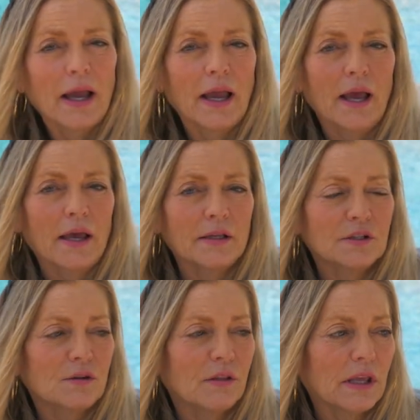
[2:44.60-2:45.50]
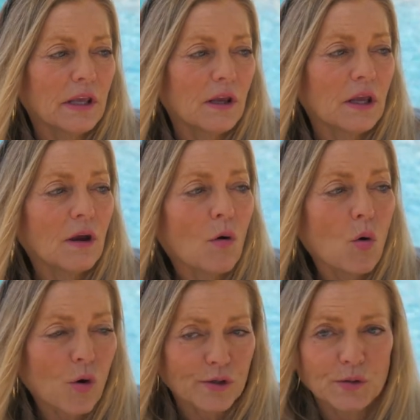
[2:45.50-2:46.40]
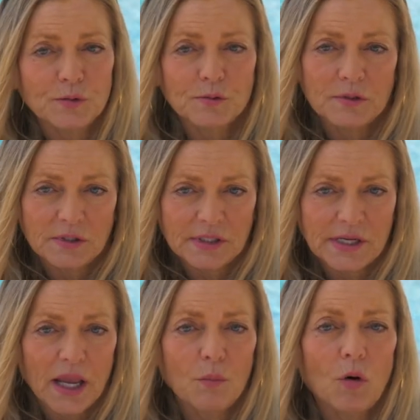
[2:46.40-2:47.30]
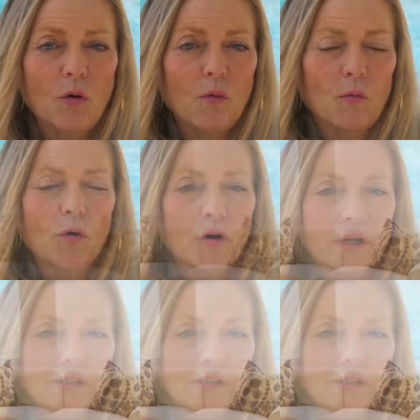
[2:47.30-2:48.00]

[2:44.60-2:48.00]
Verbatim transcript: and the horse stable were